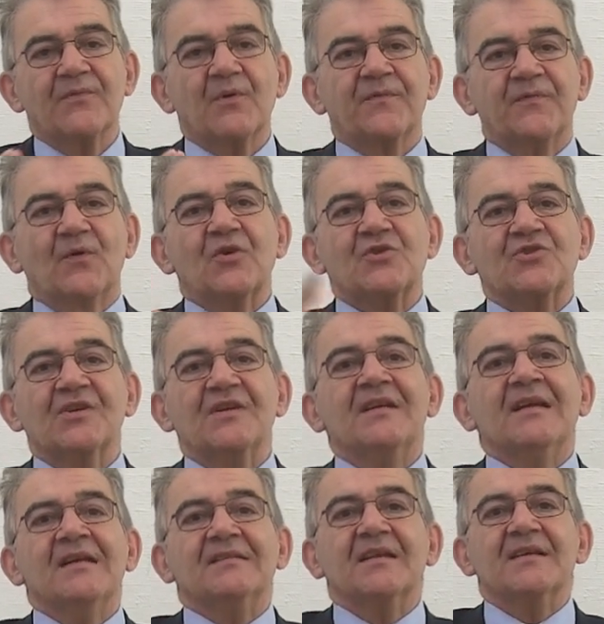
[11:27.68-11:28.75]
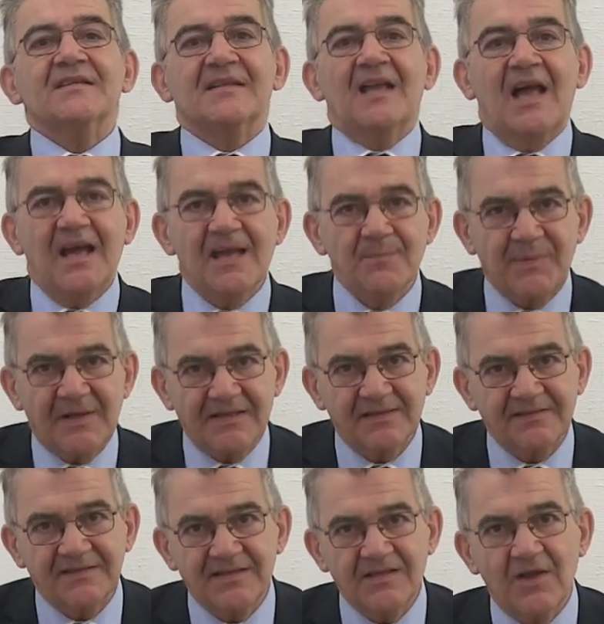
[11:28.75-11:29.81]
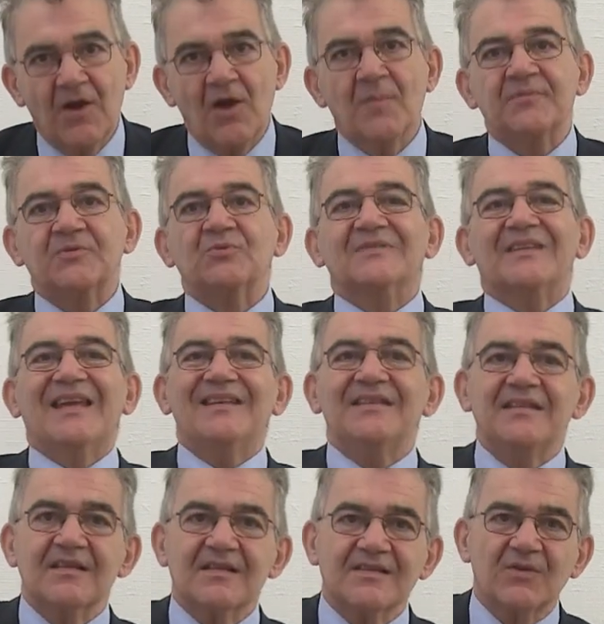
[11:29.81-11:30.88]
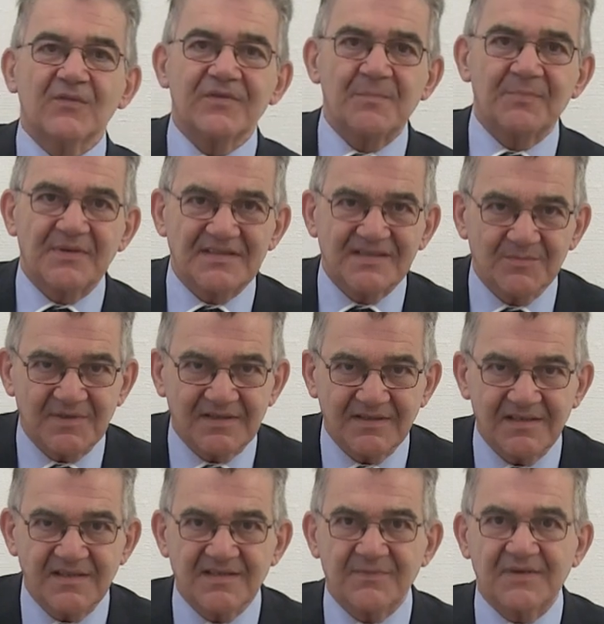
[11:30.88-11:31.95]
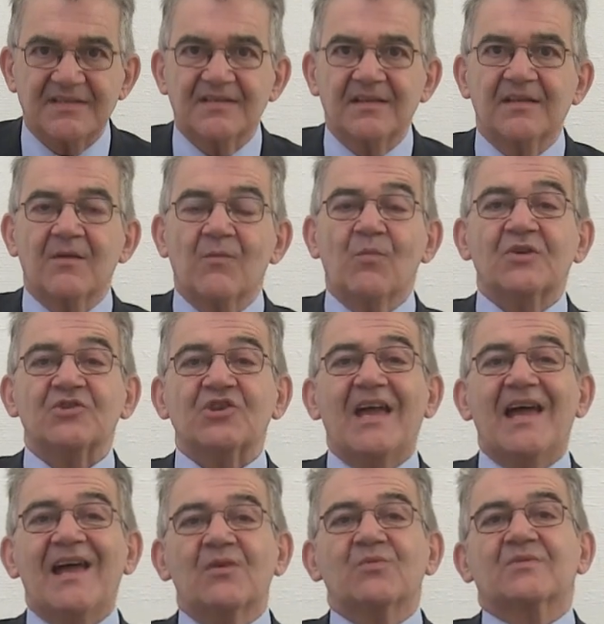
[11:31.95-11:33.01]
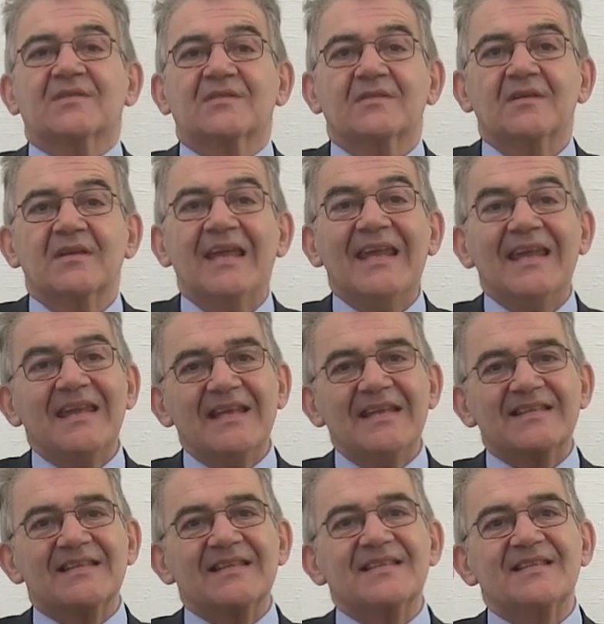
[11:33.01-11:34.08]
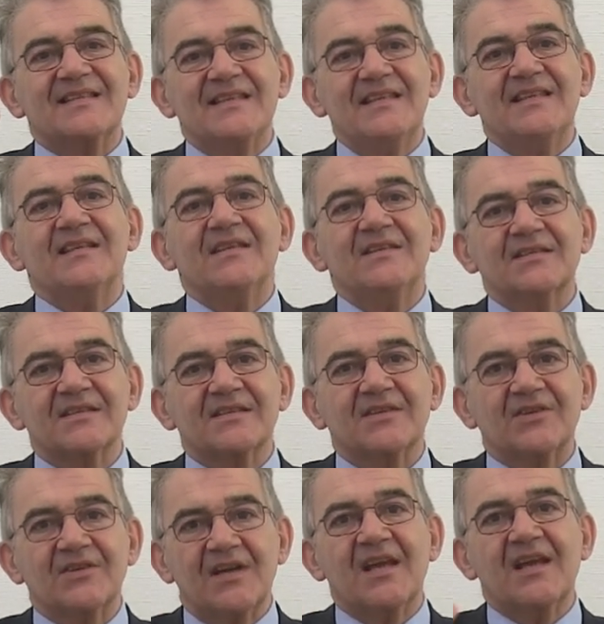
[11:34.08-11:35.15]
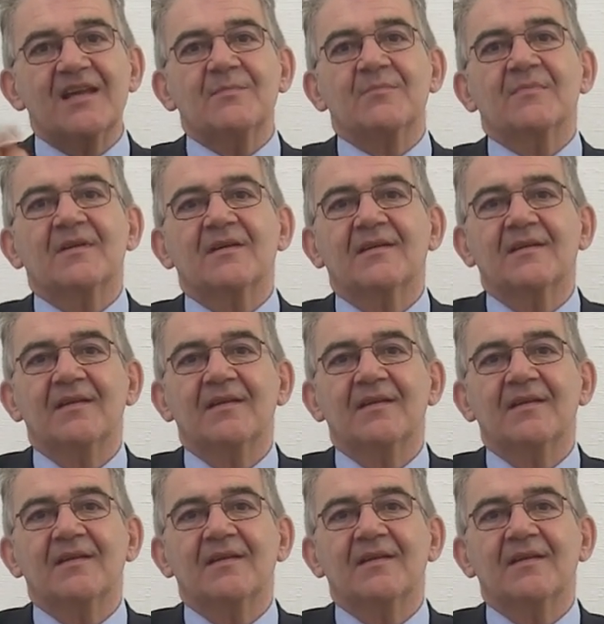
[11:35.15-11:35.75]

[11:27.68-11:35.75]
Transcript: For forgery, there is a high penalty up to 10 years of imprisonment in Switzerland. Watch out! It's a serious crime.